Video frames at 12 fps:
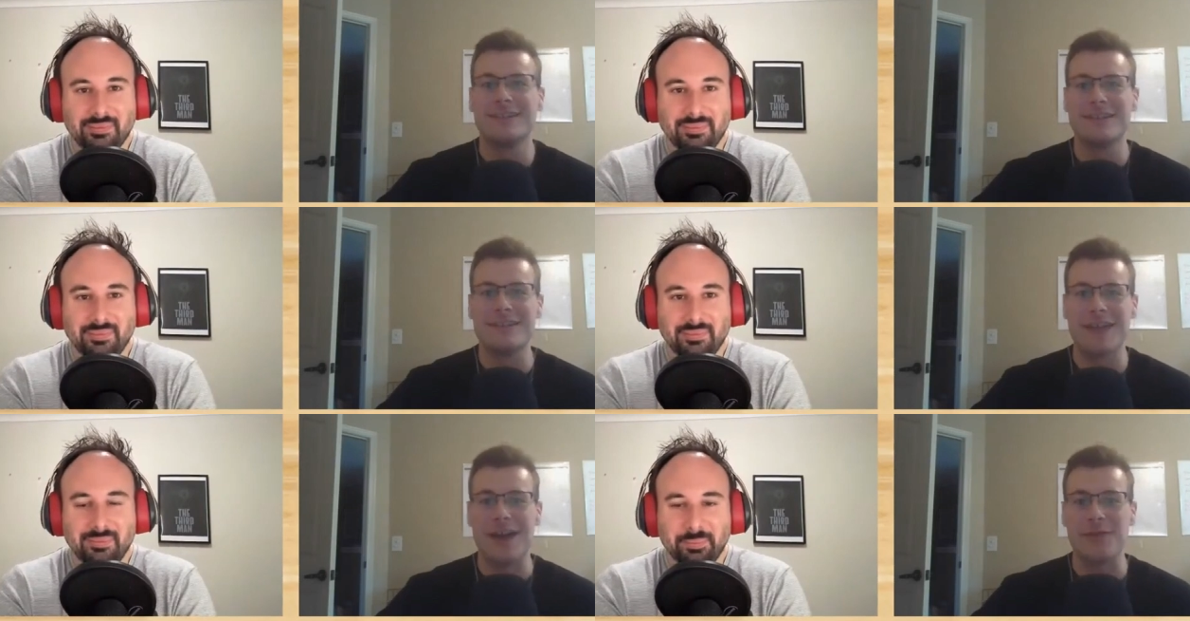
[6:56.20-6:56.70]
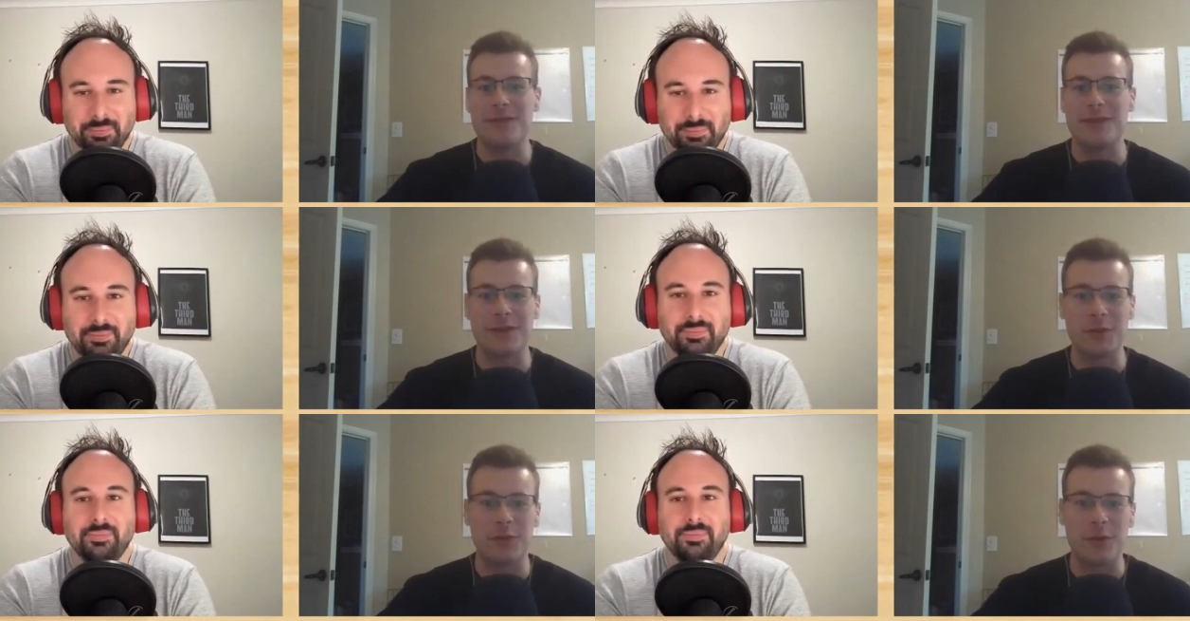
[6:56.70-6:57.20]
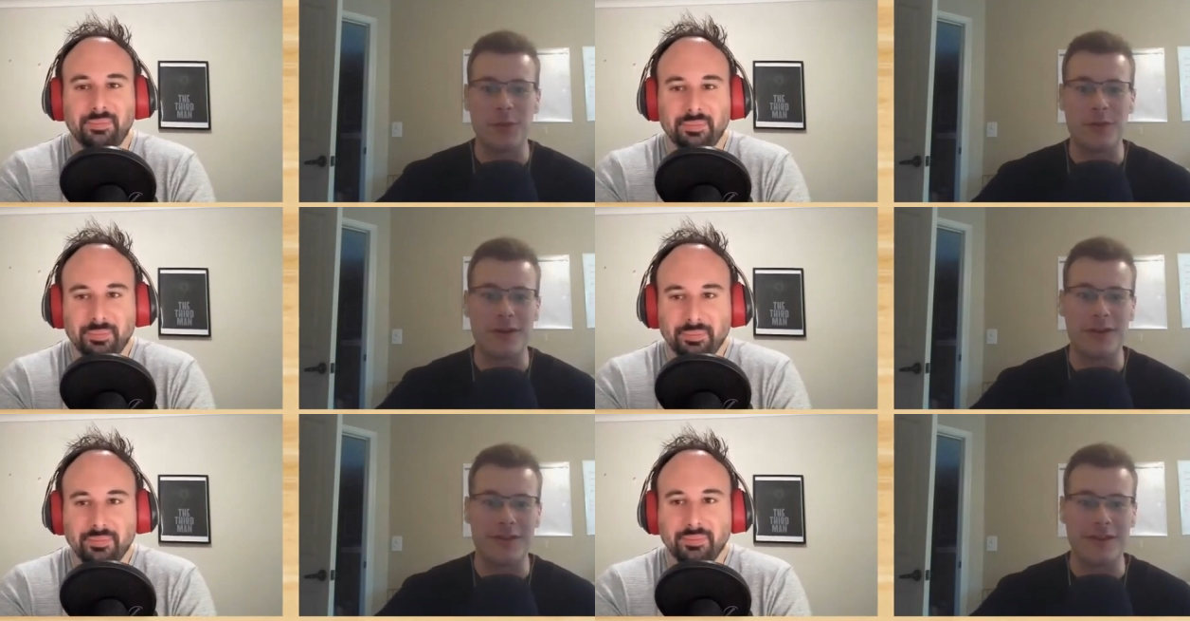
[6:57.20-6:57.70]
Speaker 1: his ass beat on the
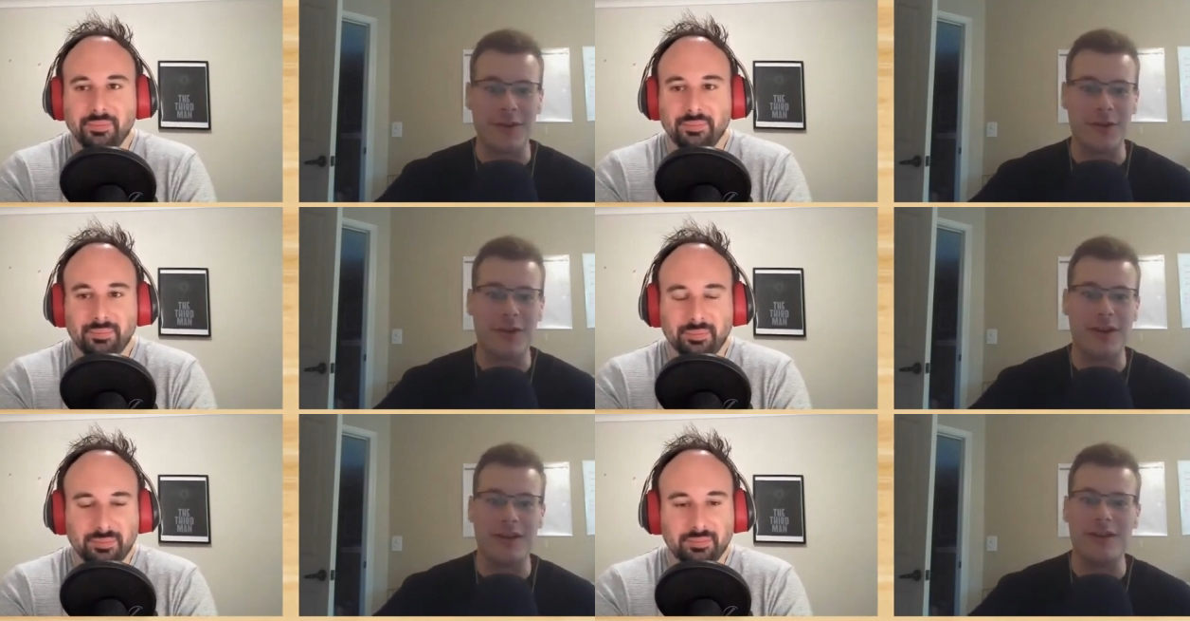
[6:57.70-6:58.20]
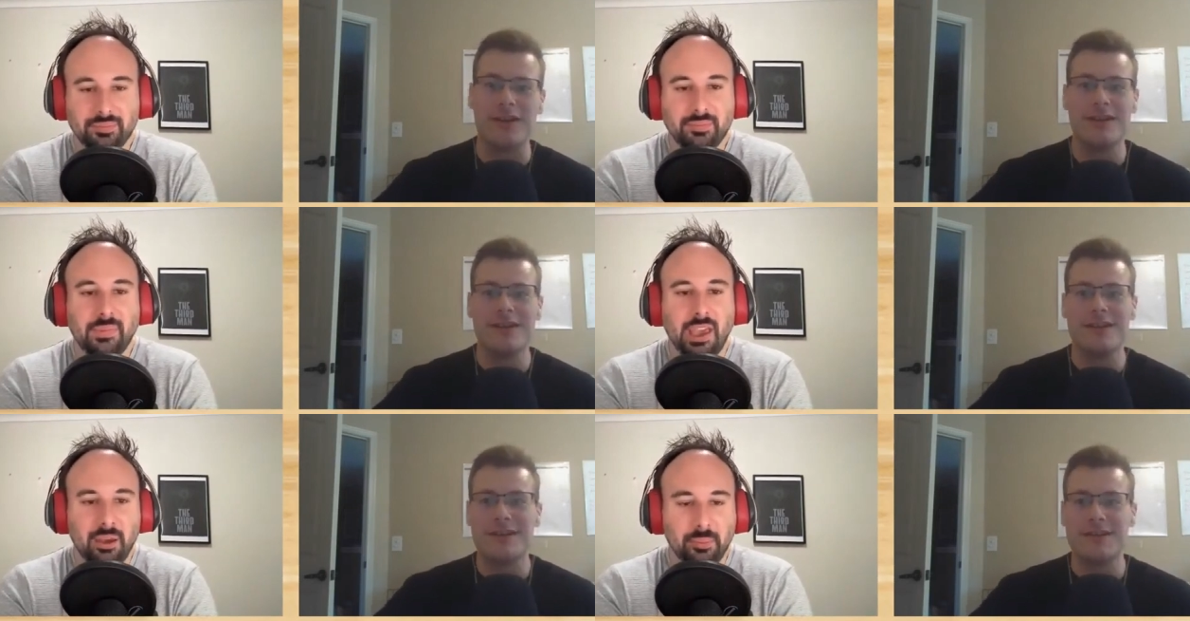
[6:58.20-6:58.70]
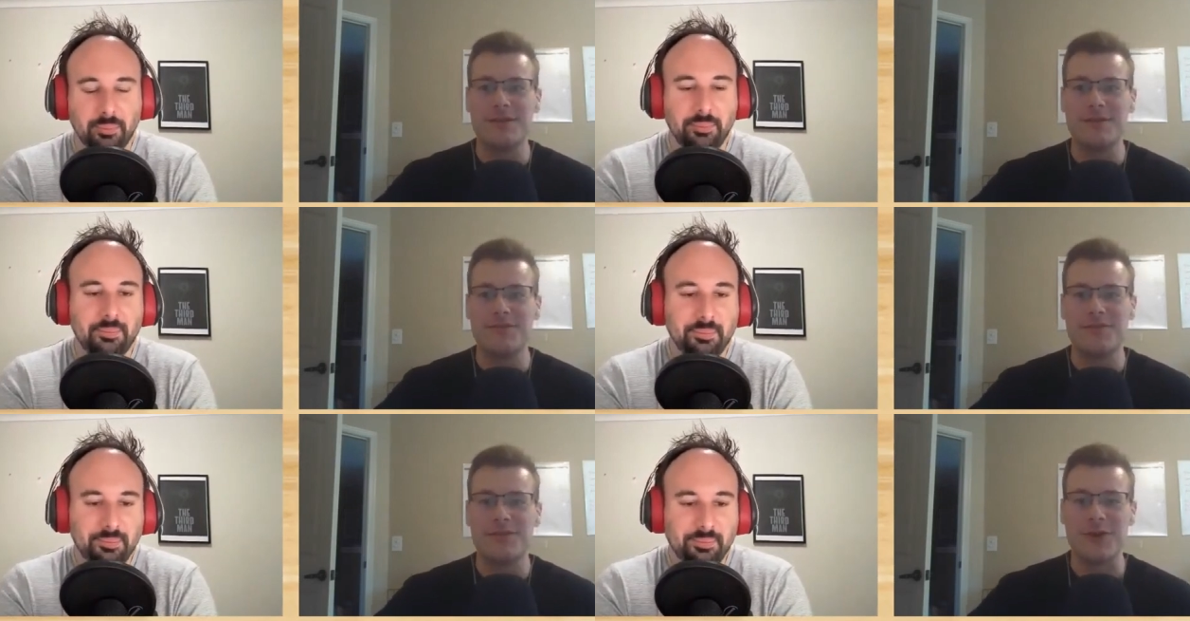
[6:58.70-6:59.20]
perimeter on the other end. Yeah.
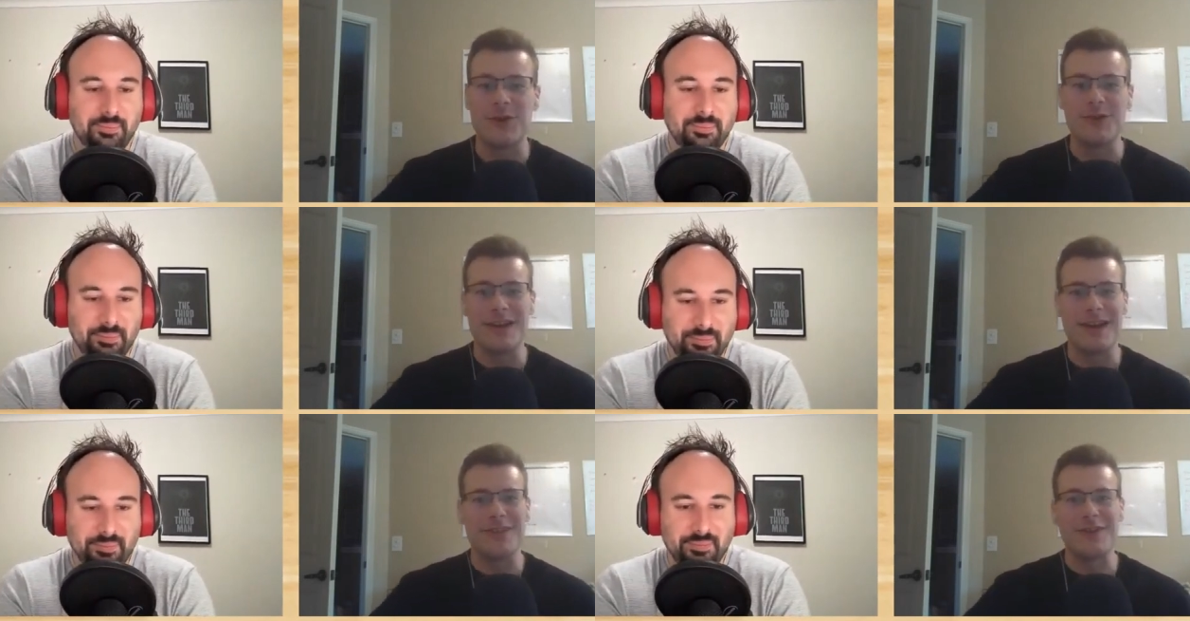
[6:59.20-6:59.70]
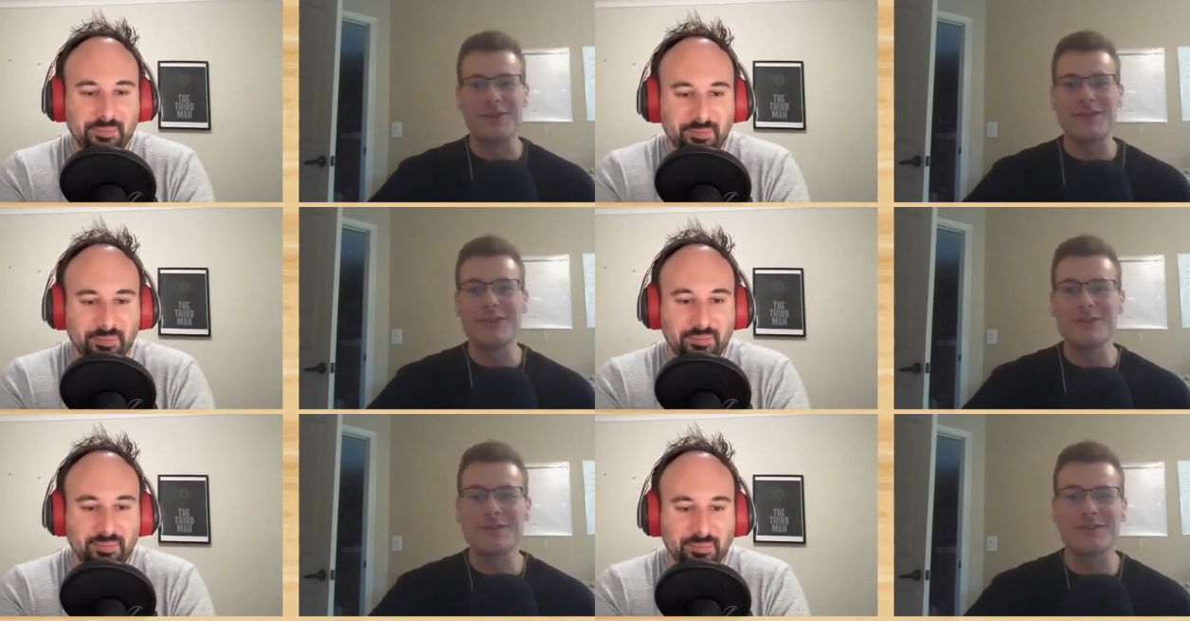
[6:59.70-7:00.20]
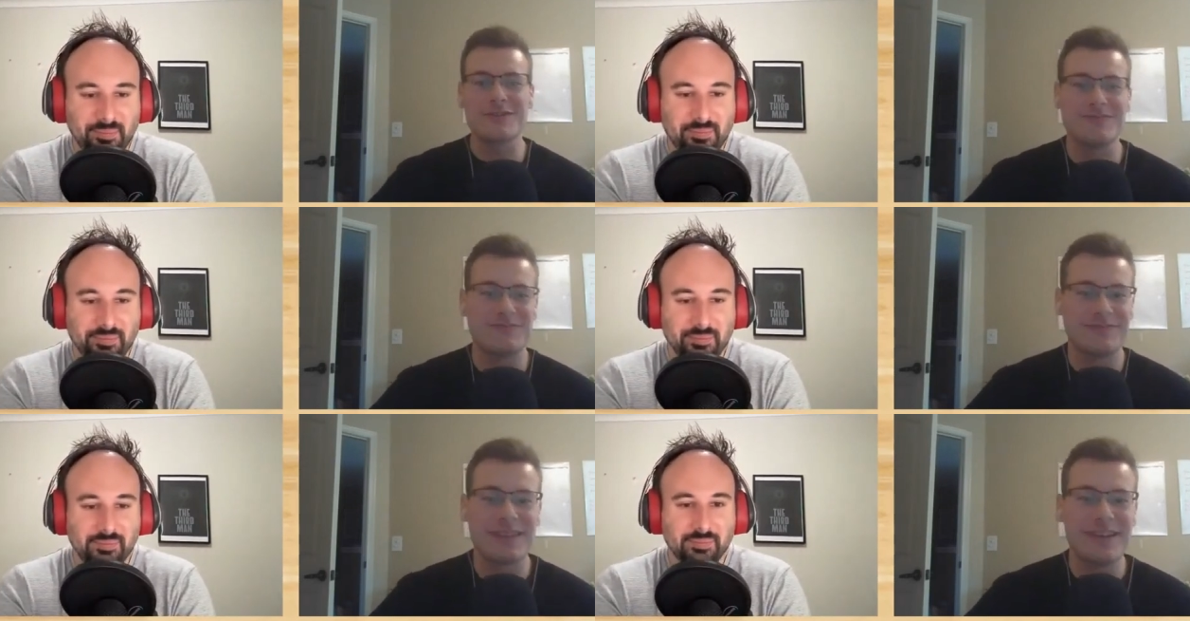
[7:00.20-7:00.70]
Um. So yeah, there there's
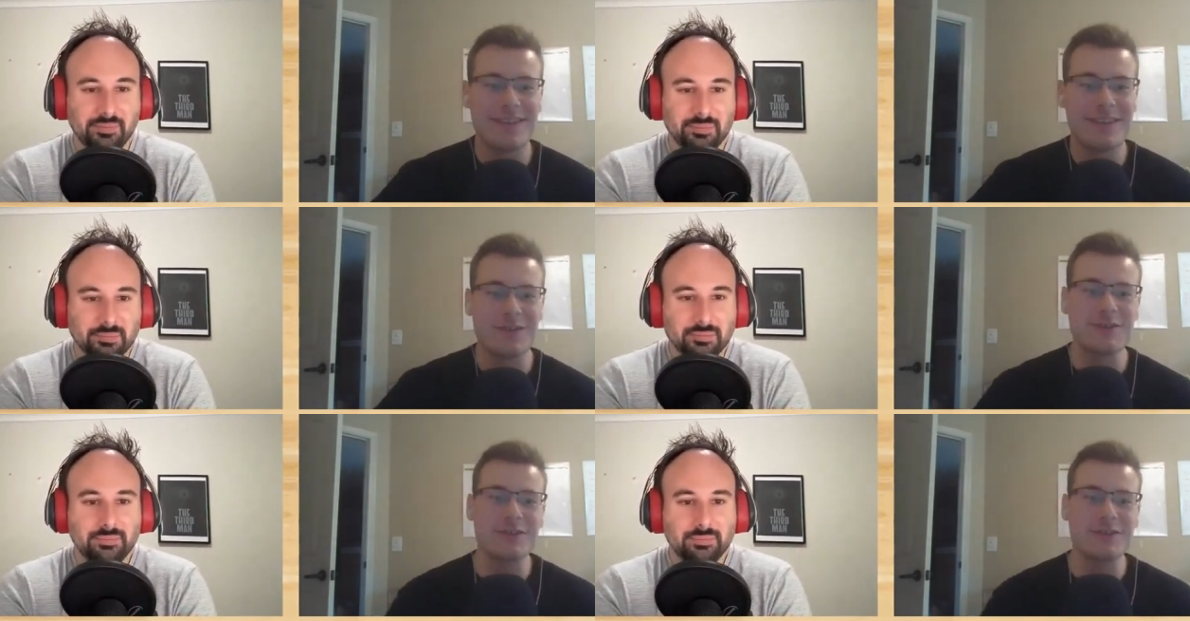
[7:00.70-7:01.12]
there's